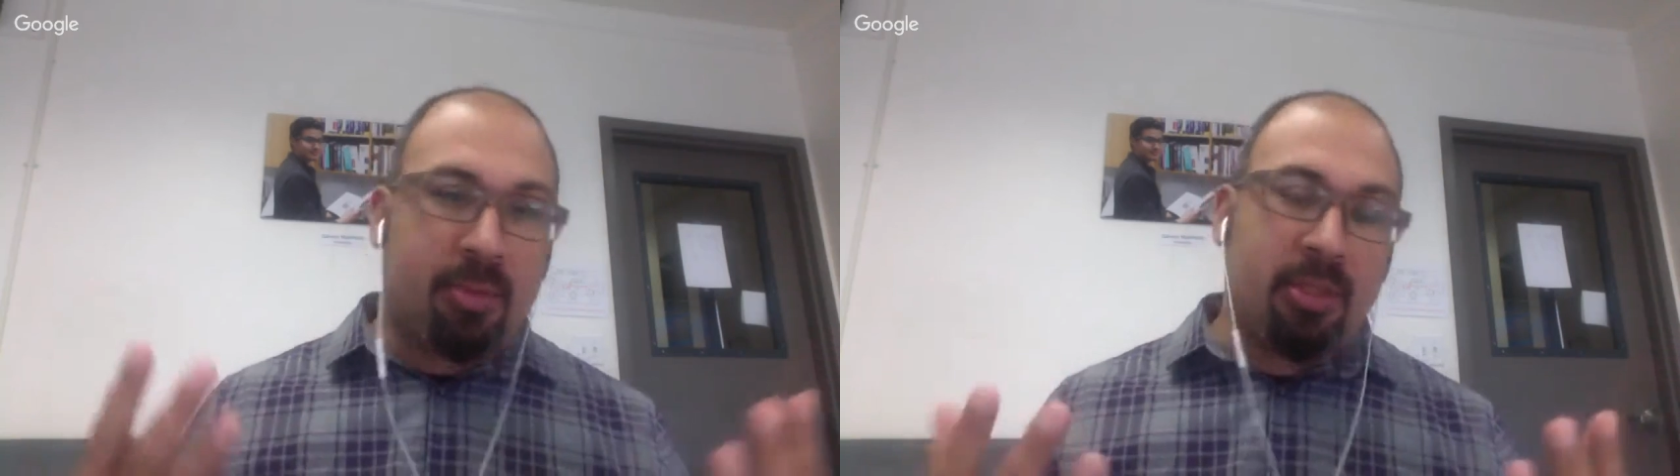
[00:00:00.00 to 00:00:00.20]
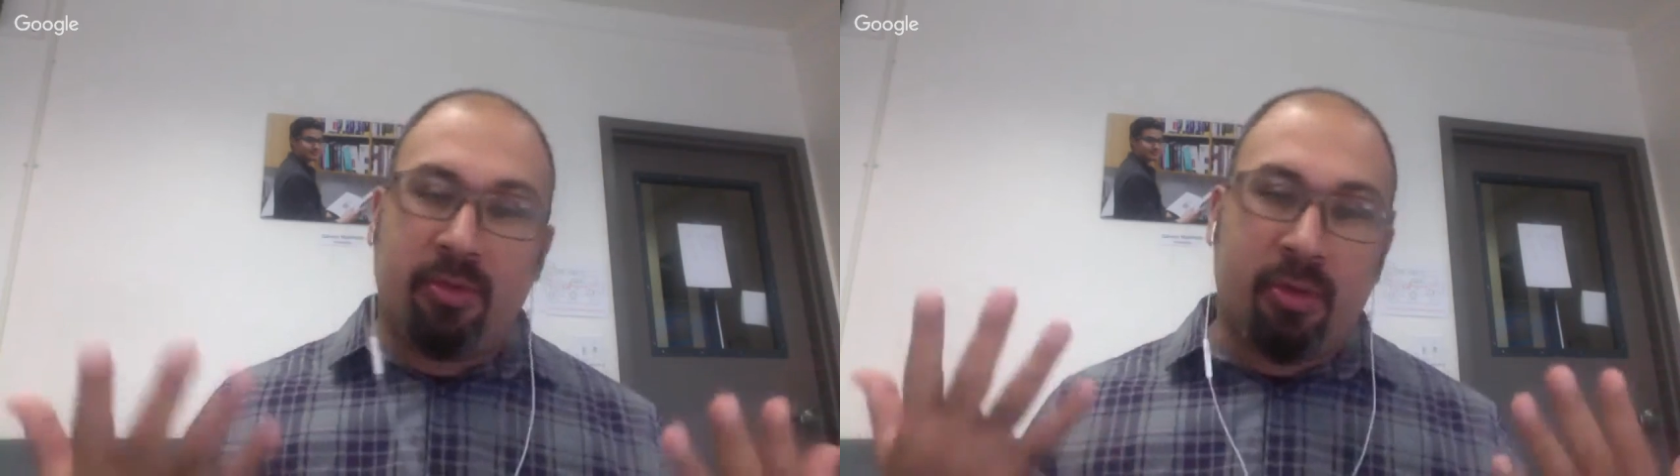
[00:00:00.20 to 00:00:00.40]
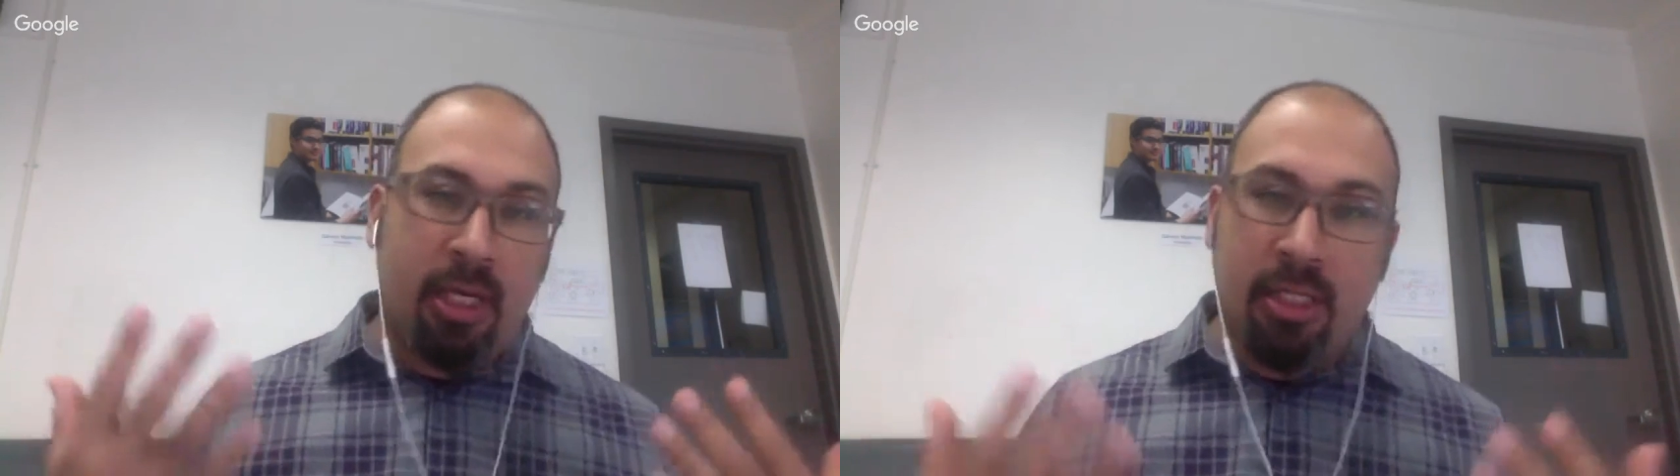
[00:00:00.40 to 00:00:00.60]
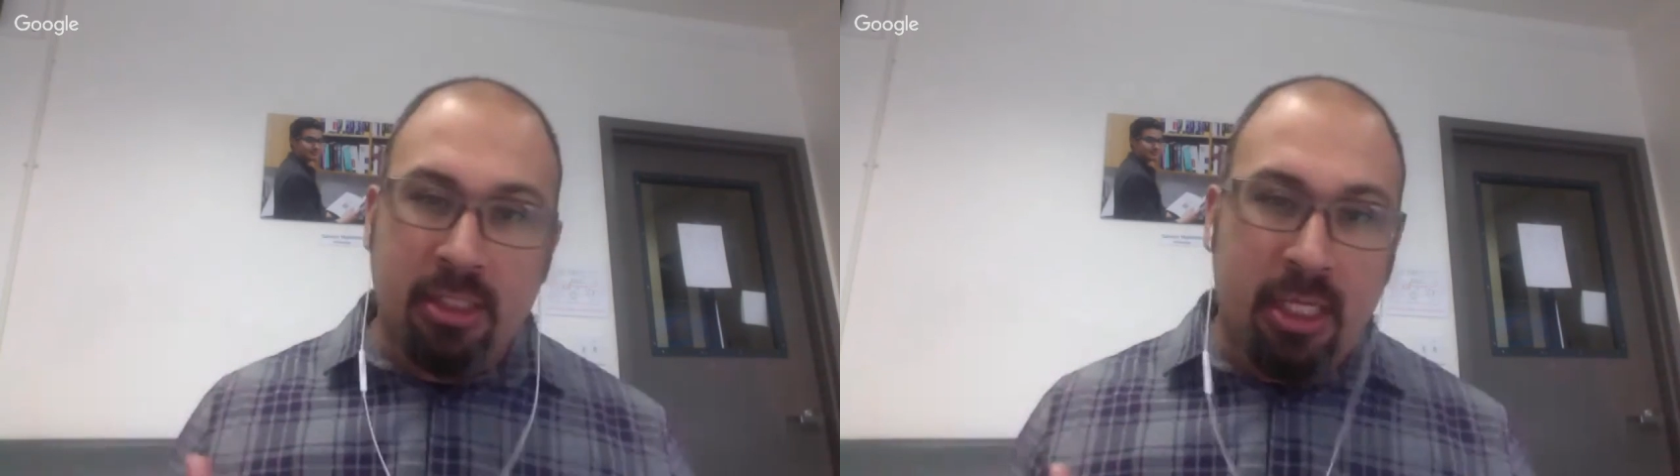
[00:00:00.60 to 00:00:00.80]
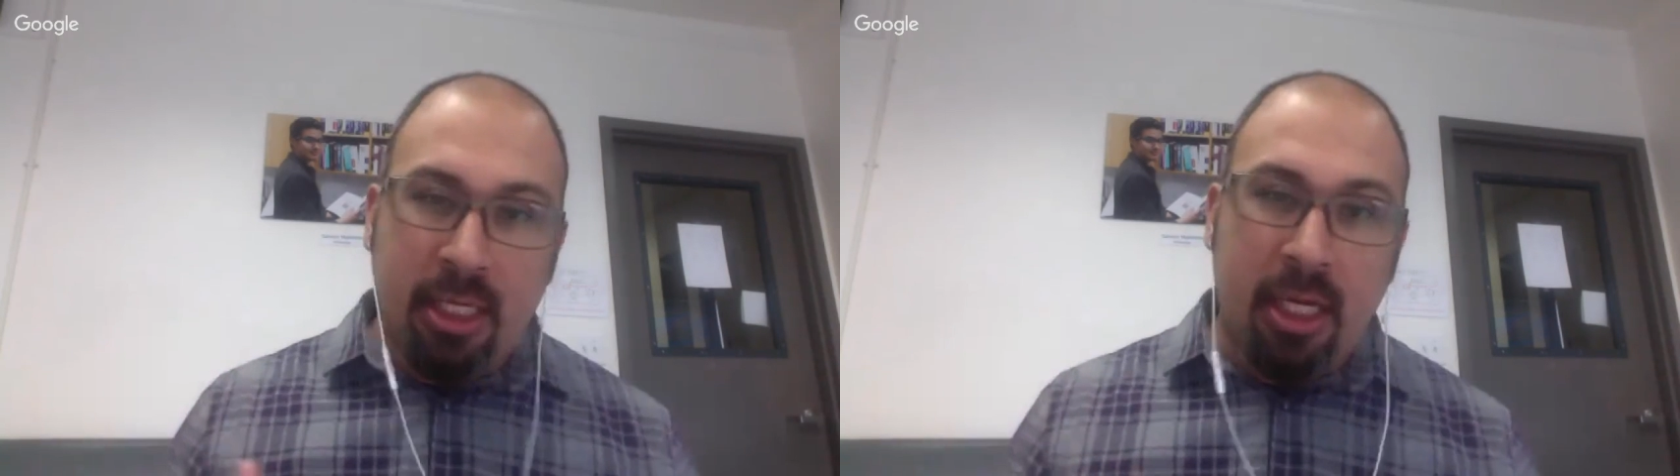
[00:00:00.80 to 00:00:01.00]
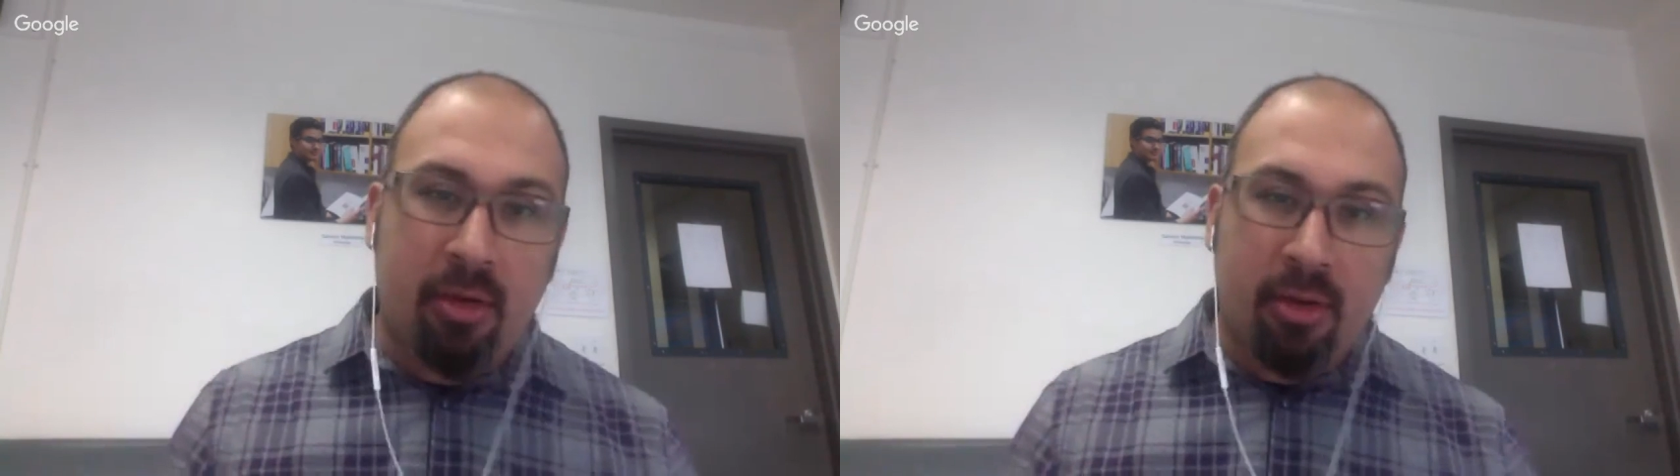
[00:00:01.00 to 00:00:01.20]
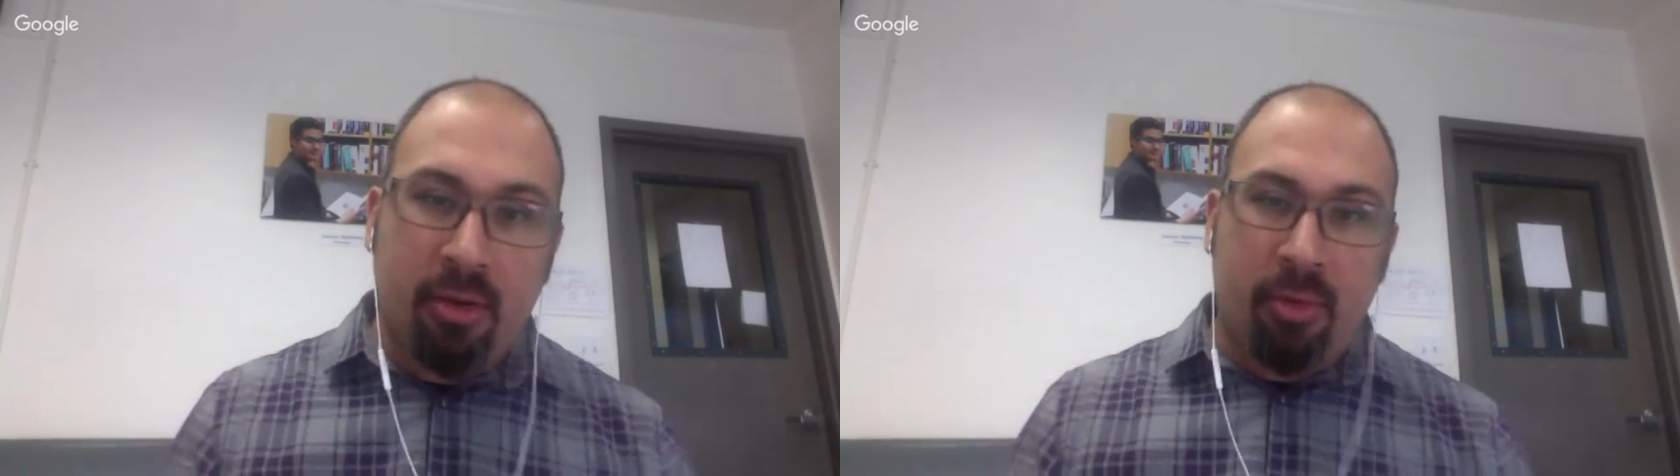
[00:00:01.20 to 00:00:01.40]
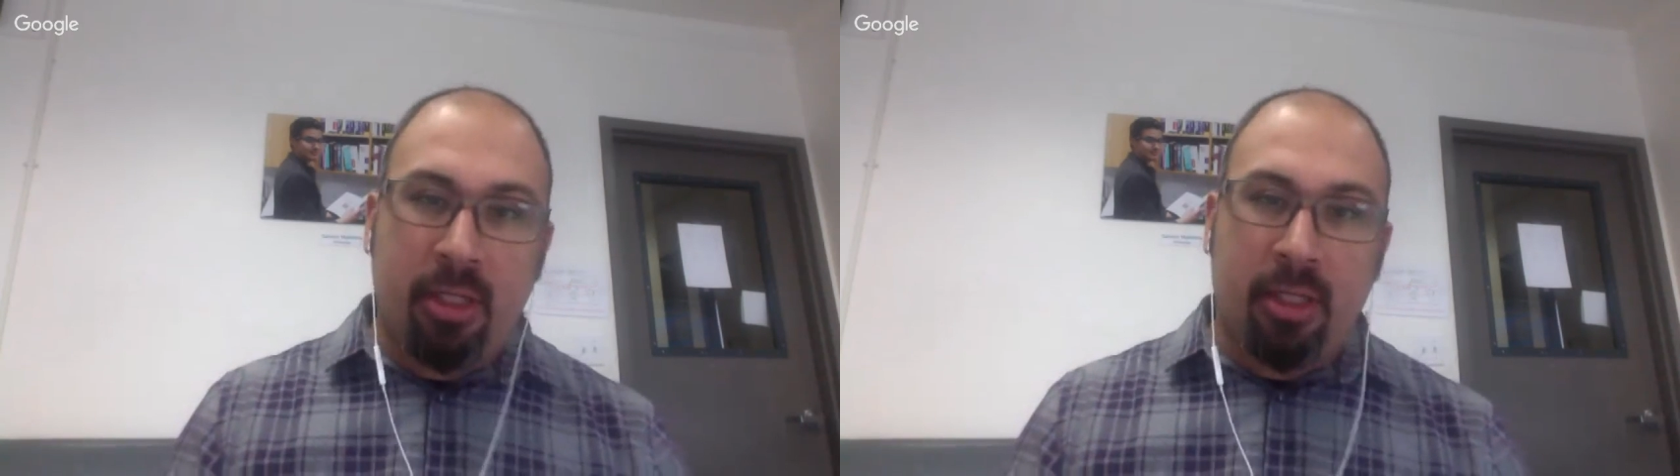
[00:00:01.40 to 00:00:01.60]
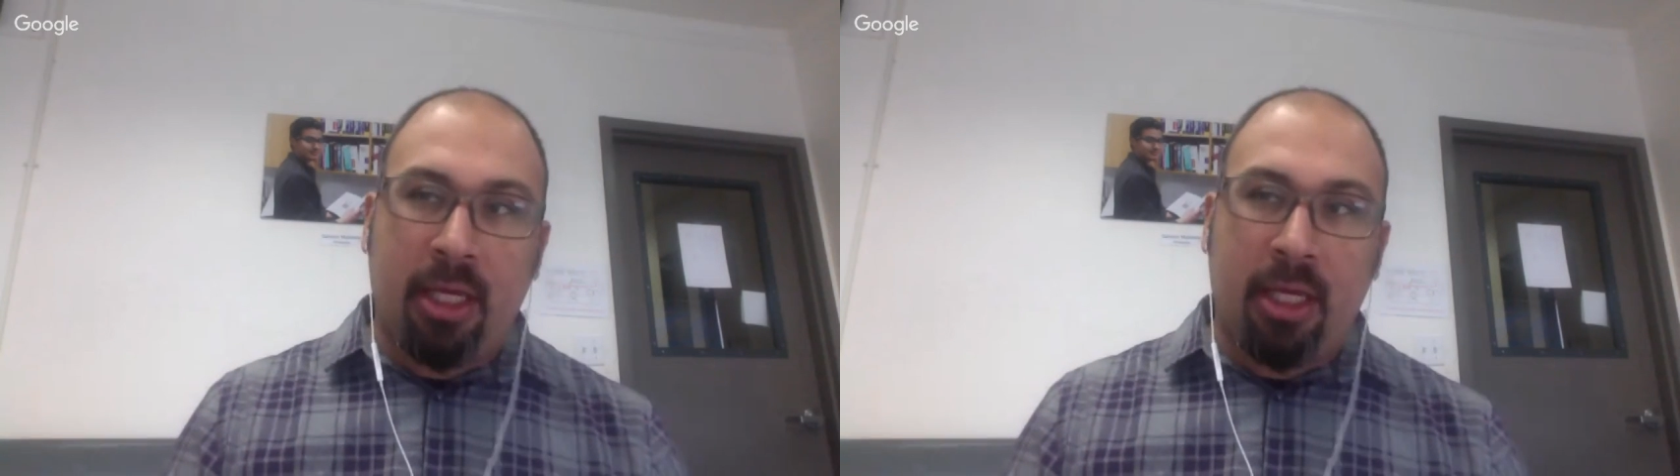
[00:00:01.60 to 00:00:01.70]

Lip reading: granted and just hang out. They